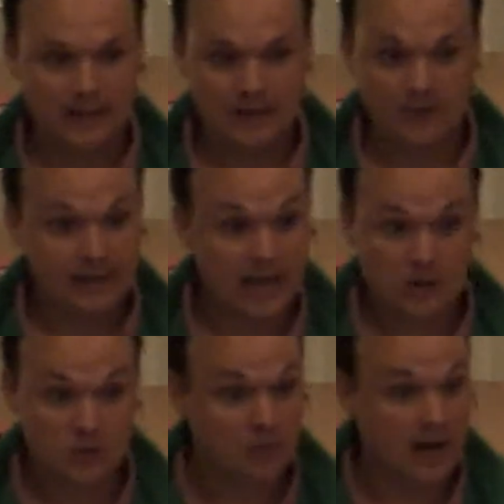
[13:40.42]
If you
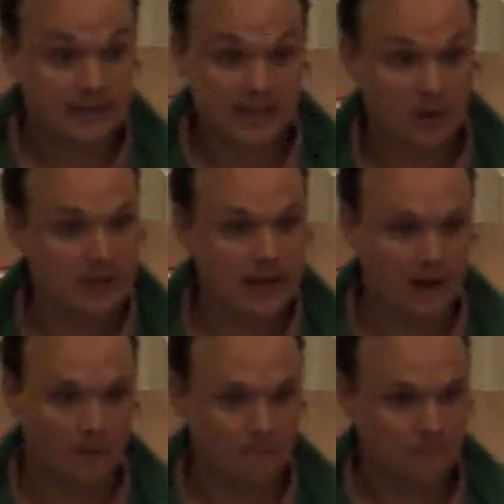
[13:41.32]
can't do that, tell me
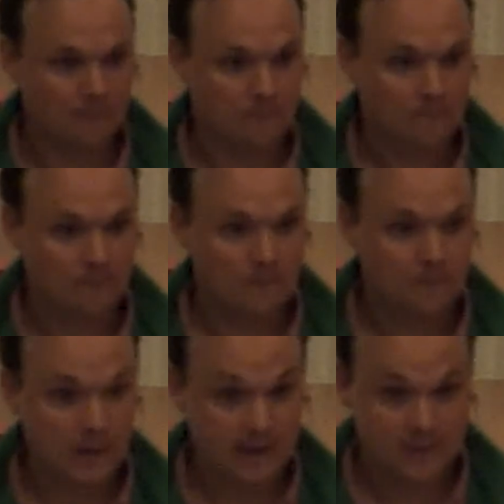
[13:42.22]
now,
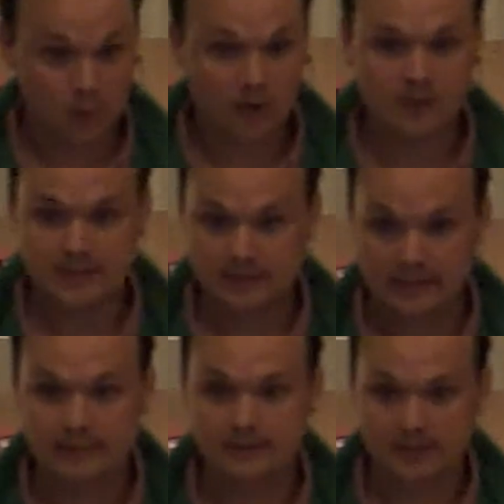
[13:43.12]
because one of us
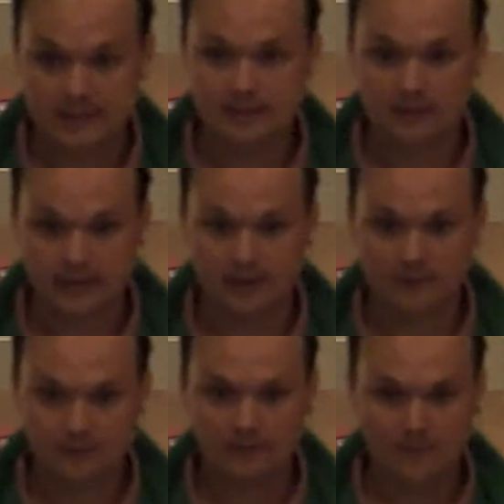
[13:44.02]
need to, needs to
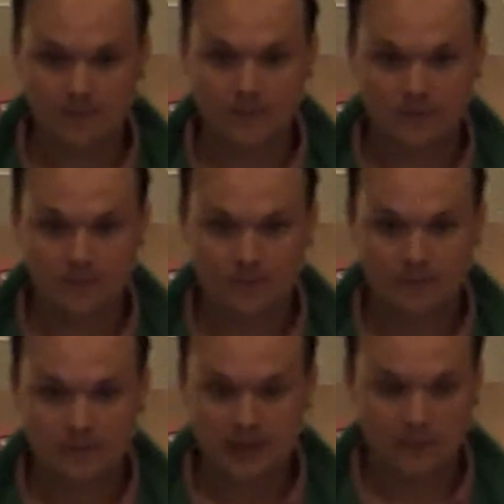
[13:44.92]
leave.
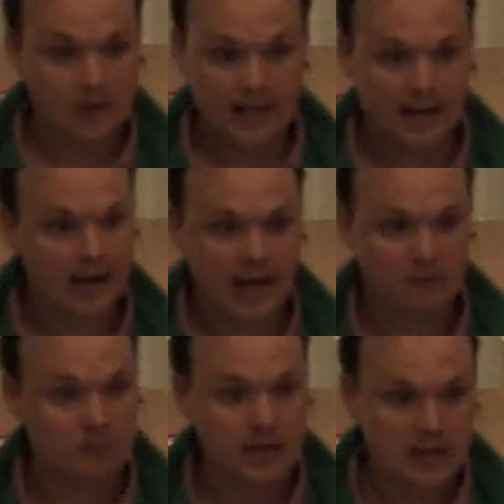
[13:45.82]
If we cannot
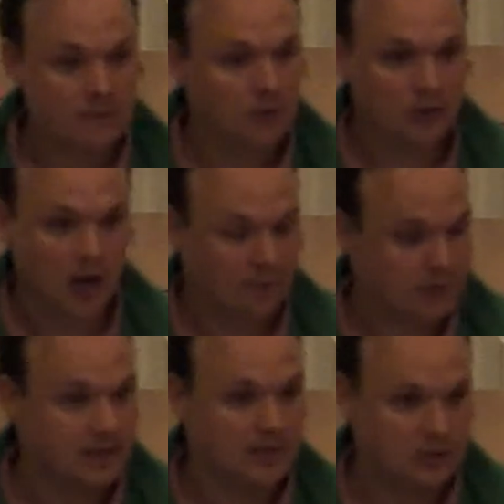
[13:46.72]
have meaningful
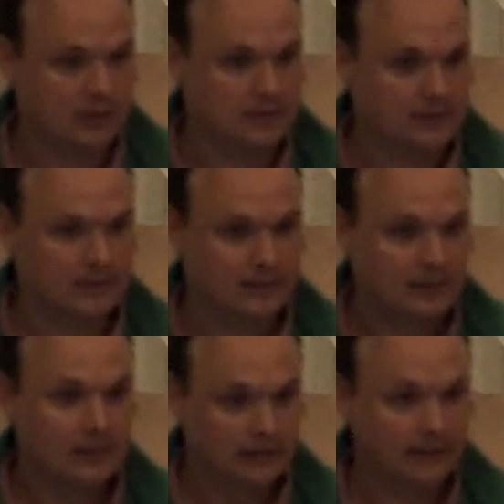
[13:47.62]
conversations,
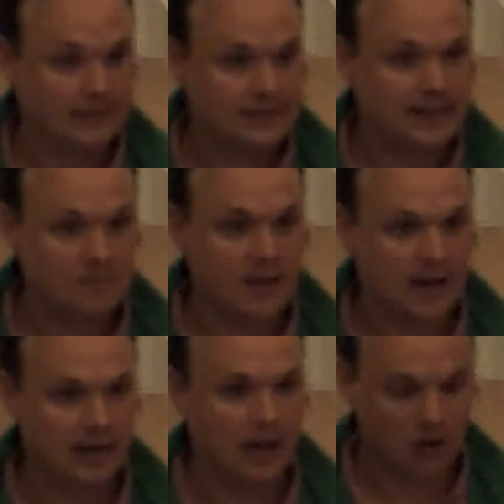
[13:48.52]
let's name
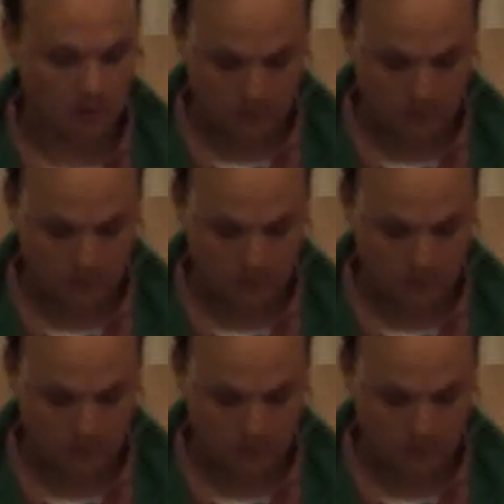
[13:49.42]
that now.